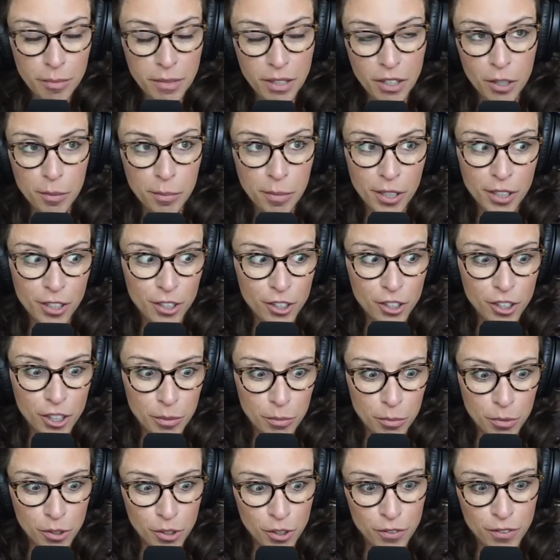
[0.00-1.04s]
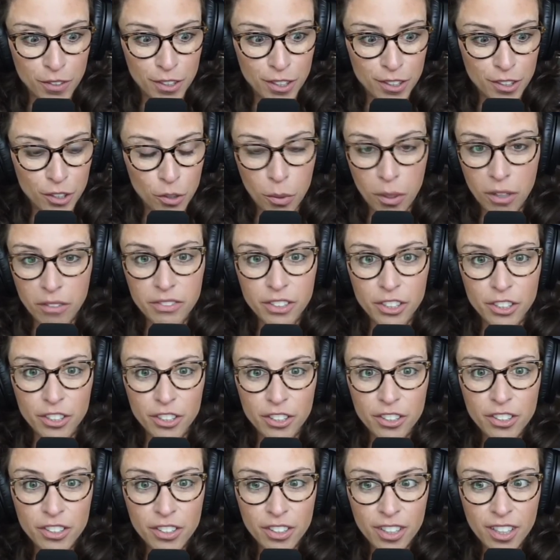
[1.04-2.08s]
Now, our partnership was over 12
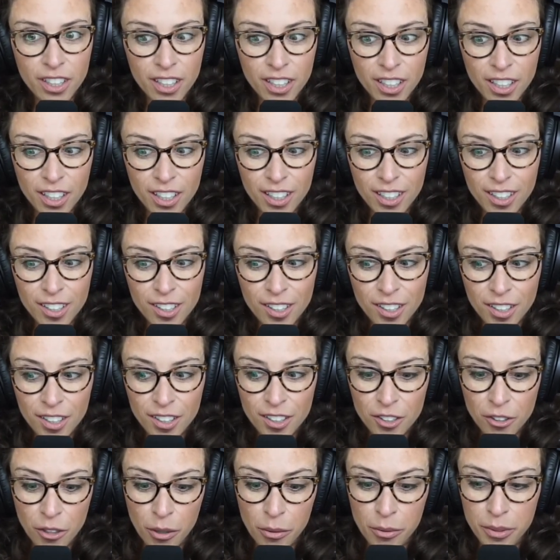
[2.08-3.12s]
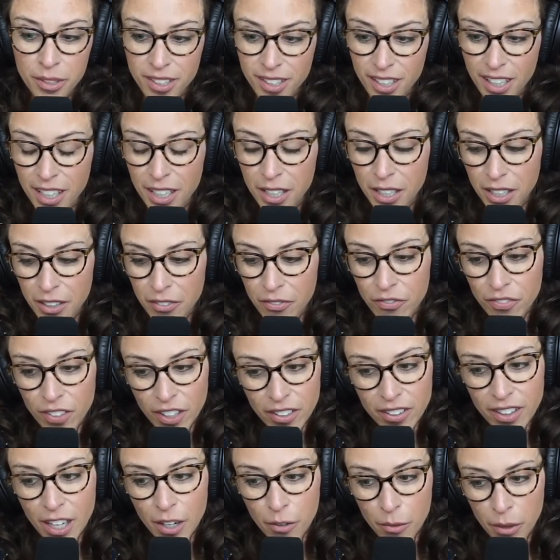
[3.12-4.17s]
years. So I would say it
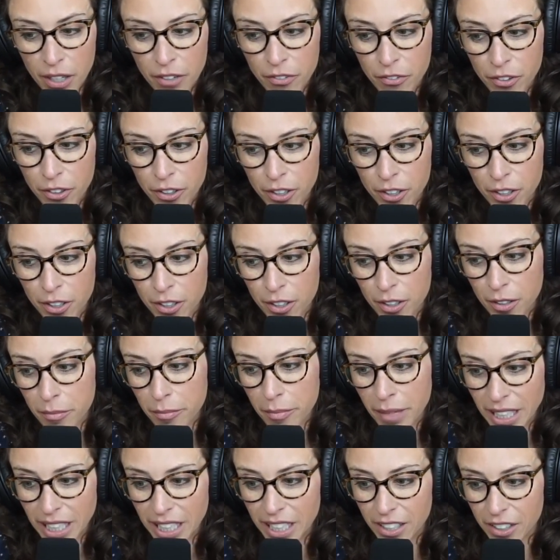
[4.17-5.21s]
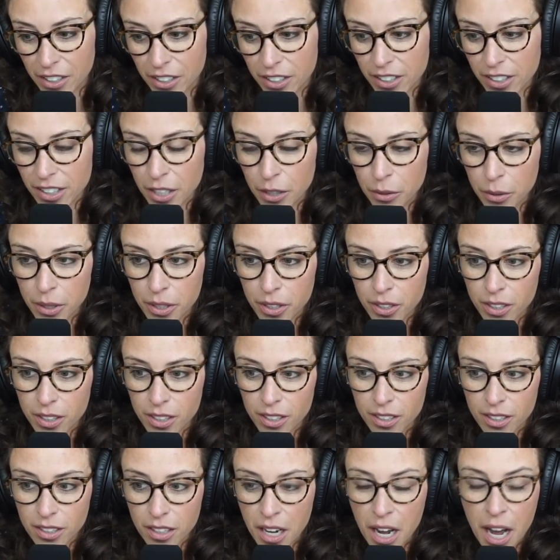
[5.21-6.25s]
felt that way for many years. There were
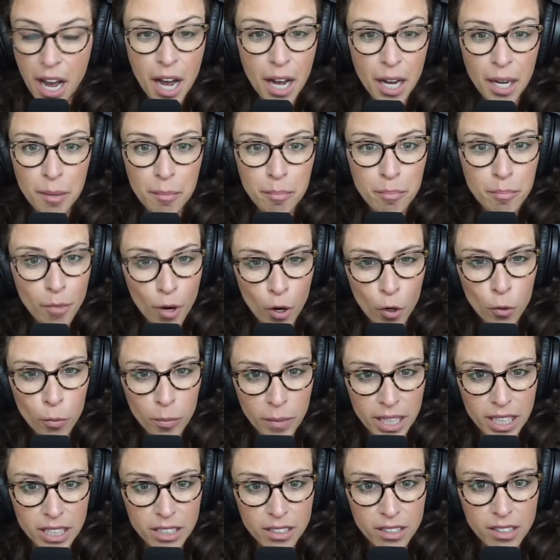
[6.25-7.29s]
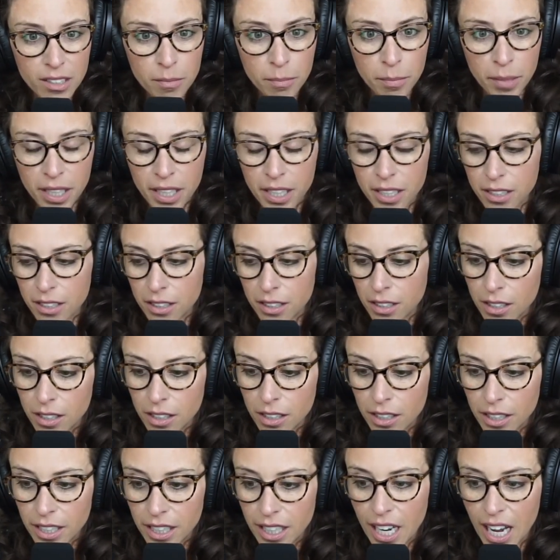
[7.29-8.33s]
high moments, but
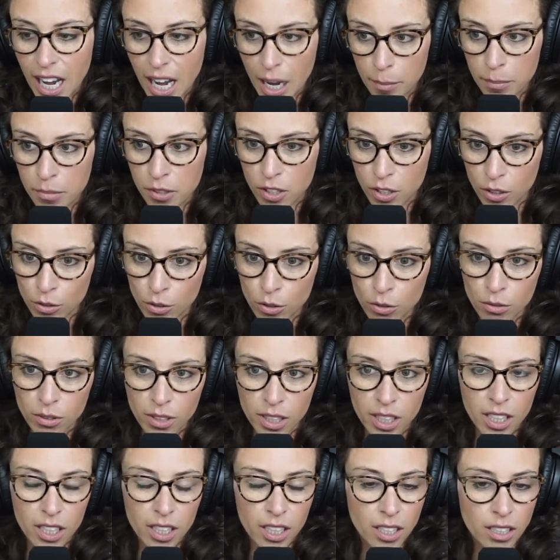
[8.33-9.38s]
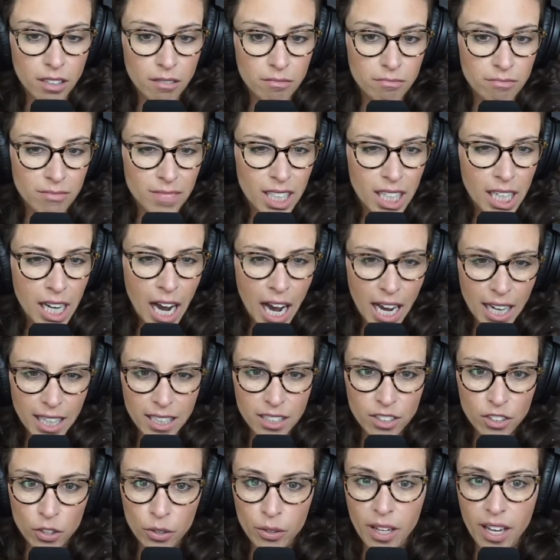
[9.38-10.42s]
it absolutely got
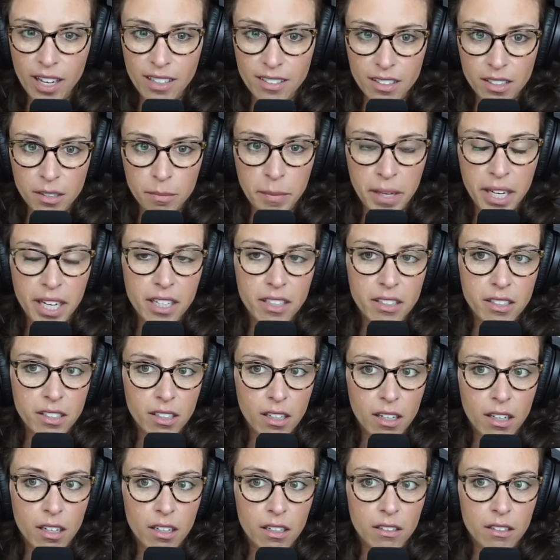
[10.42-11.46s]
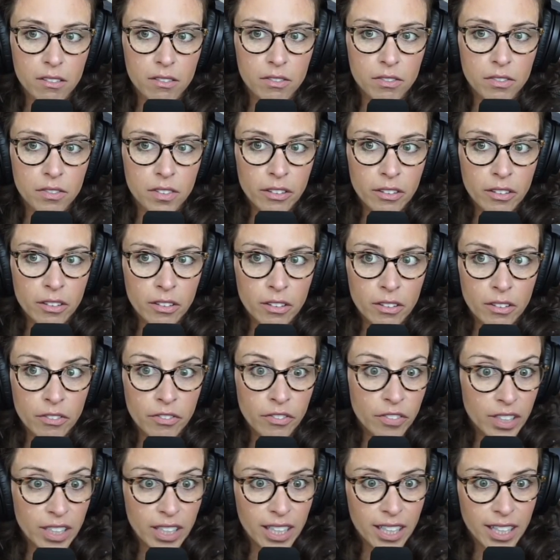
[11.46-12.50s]
into that space of
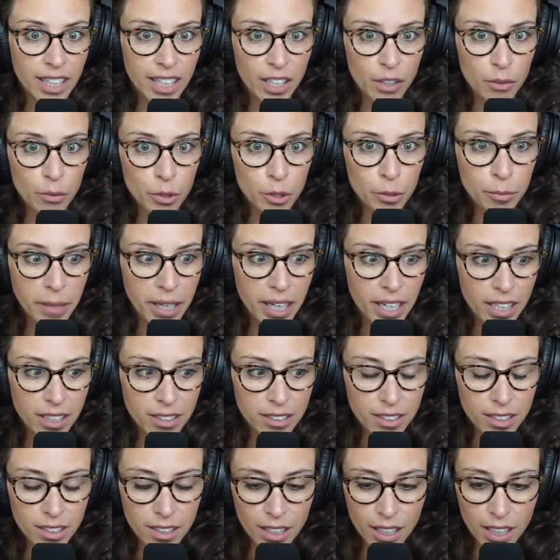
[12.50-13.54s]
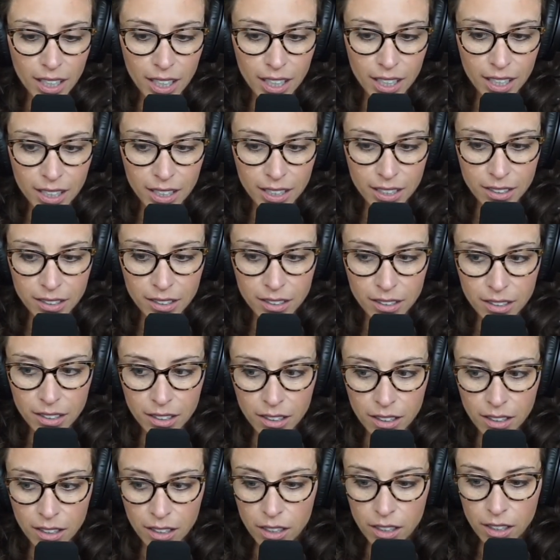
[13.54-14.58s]
feeling like a roommate. And
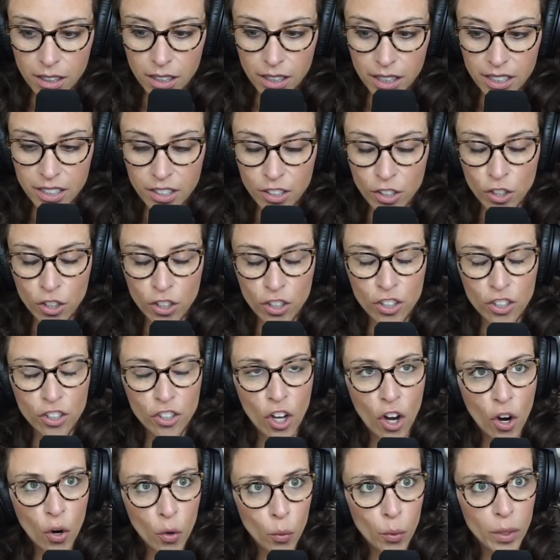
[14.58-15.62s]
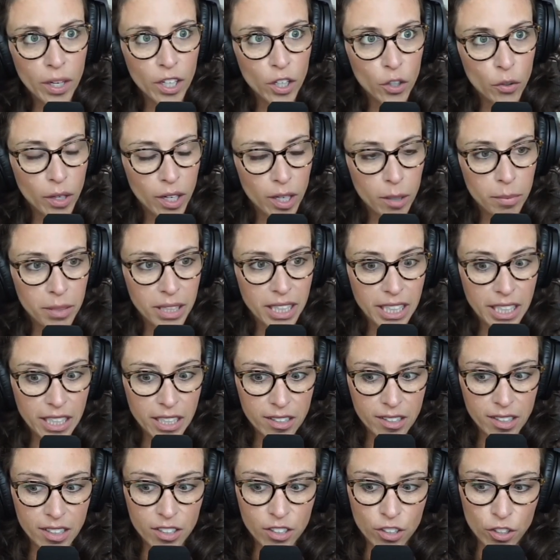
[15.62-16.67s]
it's so incredibly
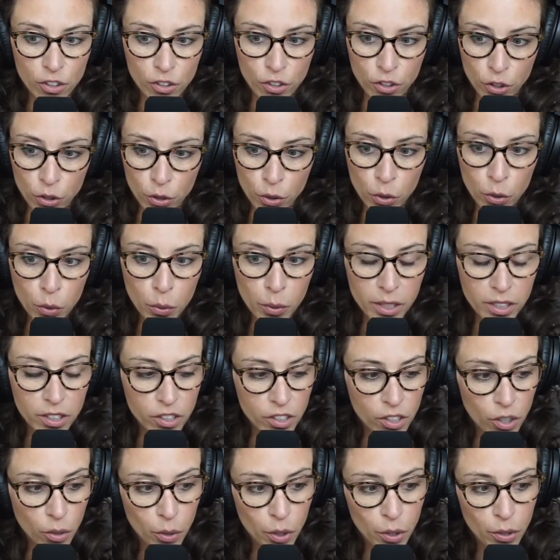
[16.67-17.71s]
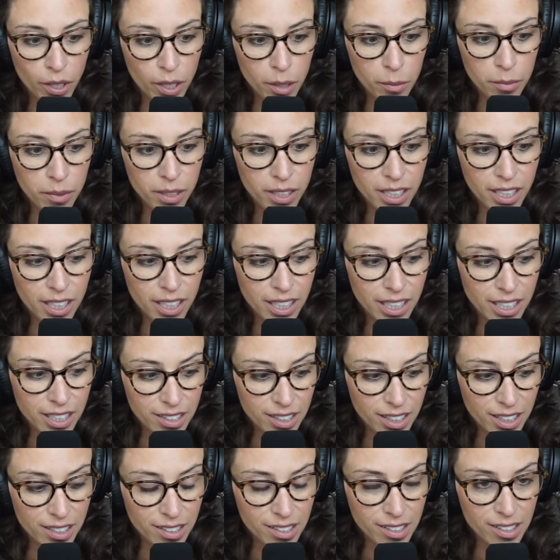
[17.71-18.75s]
easy to do. It's so incredibly
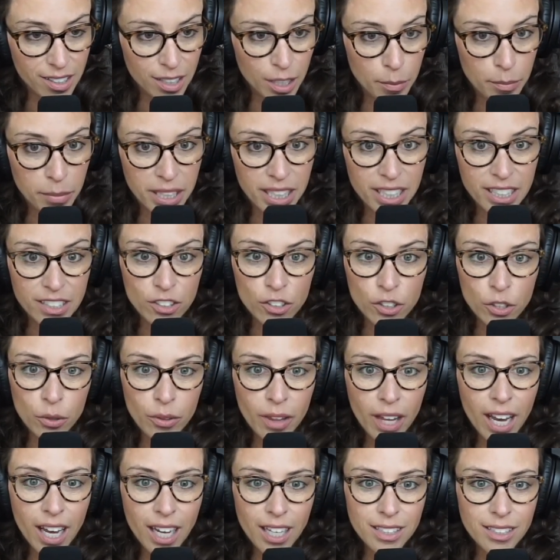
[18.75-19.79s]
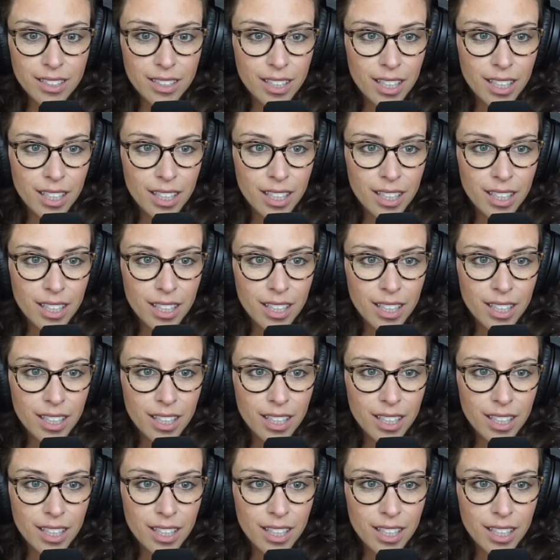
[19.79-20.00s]
easy to slip into that.